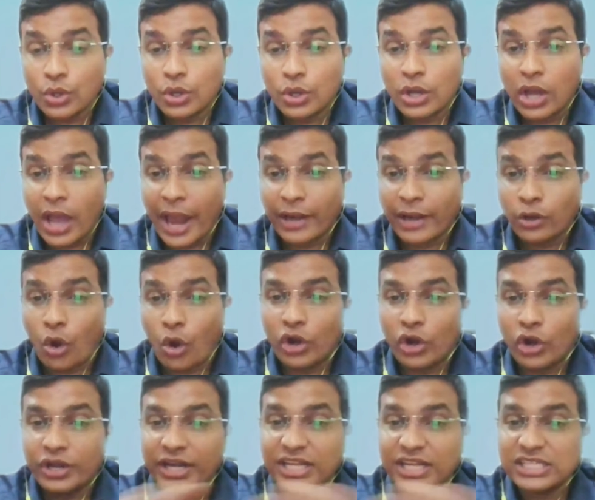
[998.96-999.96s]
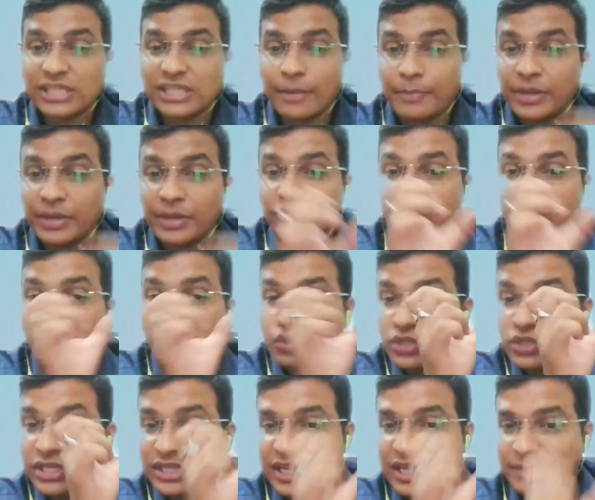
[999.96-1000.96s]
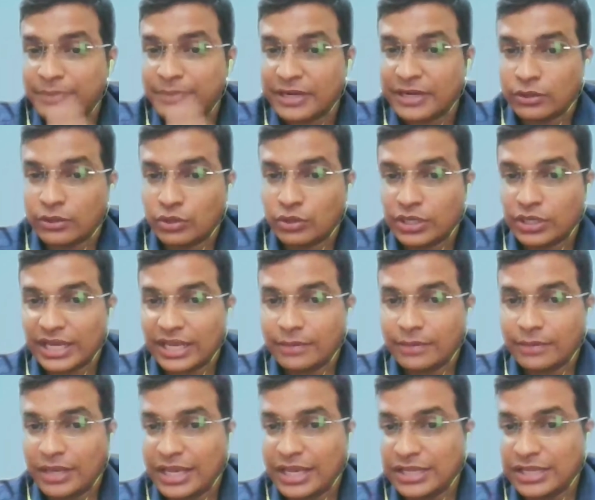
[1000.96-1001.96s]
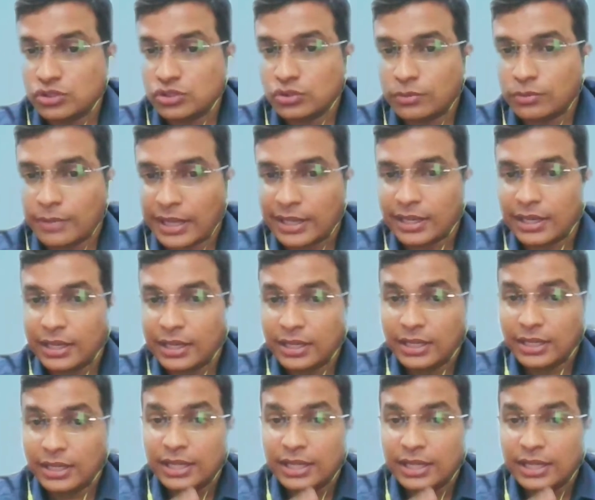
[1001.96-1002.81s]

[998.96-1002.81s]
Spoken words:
and already somebody was using that particular name in Somalia,